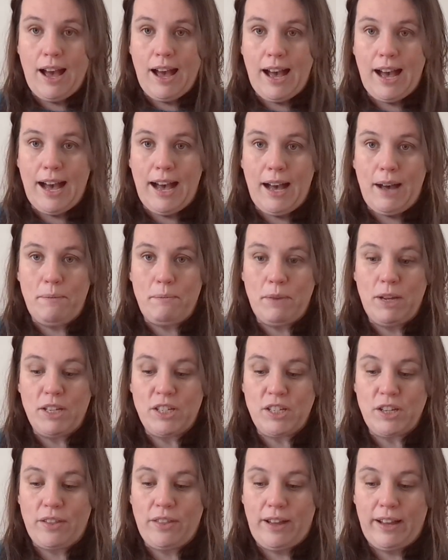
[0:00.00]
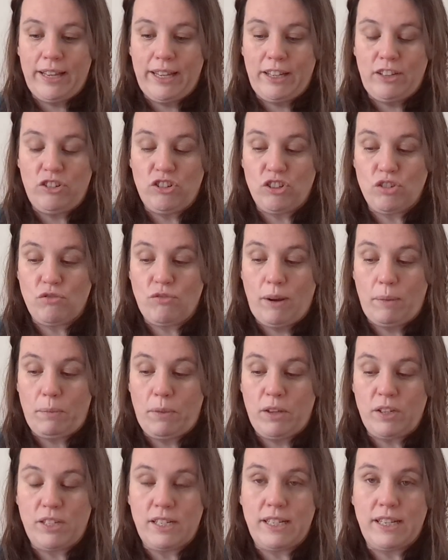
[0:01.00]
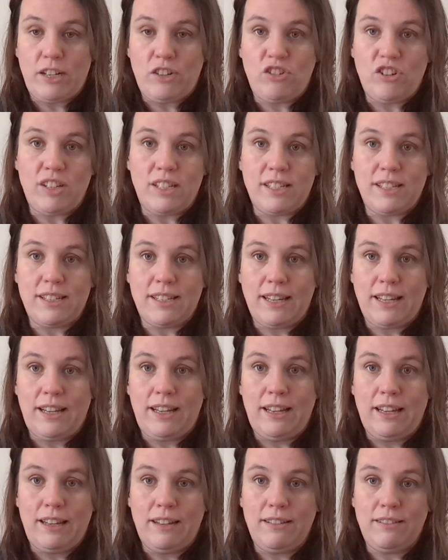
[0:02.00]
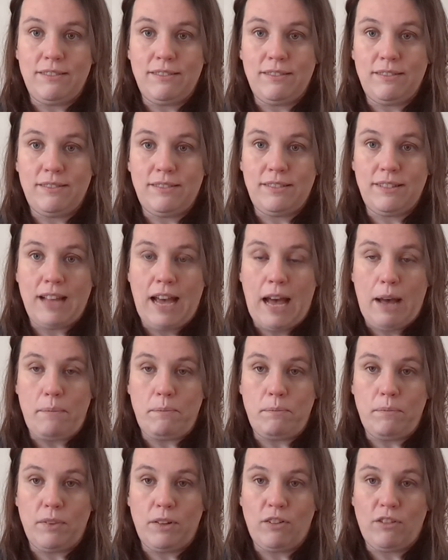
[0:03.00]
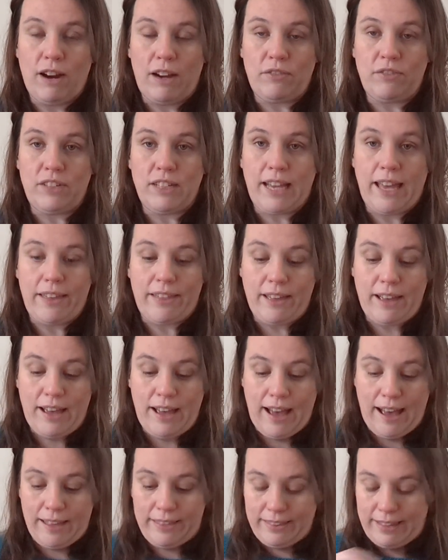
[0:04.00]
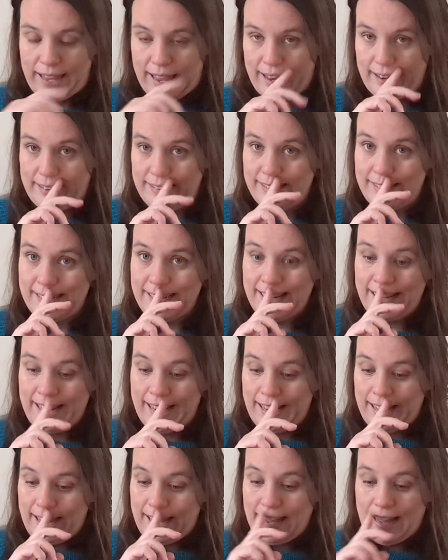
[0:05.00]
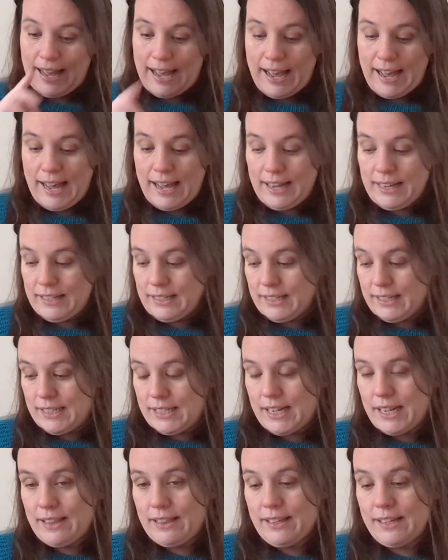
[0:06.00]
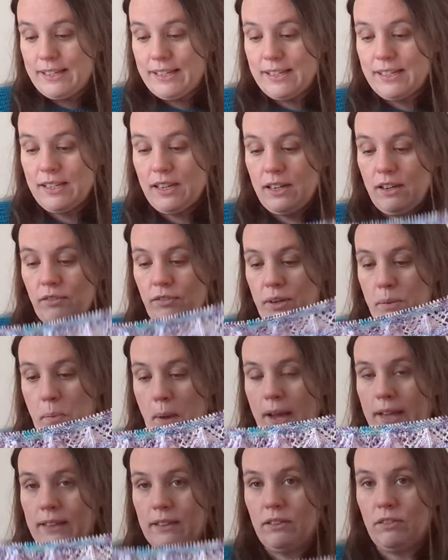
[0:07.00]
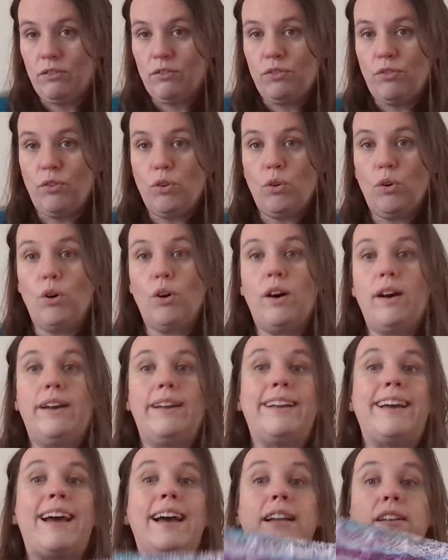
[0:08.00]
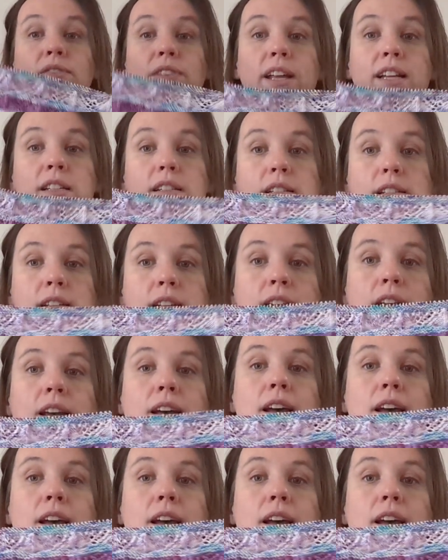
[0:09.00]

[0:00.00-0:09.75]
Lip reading: So that I can just grab those stitches to graft together at the end. And this is a lovely pattern for an advent